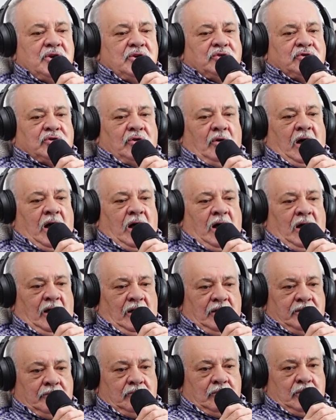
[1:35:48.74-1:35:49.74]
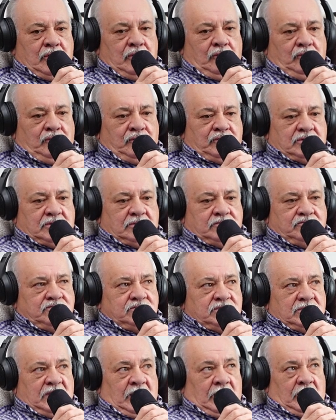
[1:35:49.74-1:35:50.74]
So all the roofs
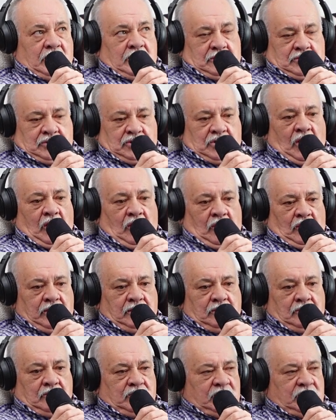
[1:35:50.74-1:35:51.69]
are done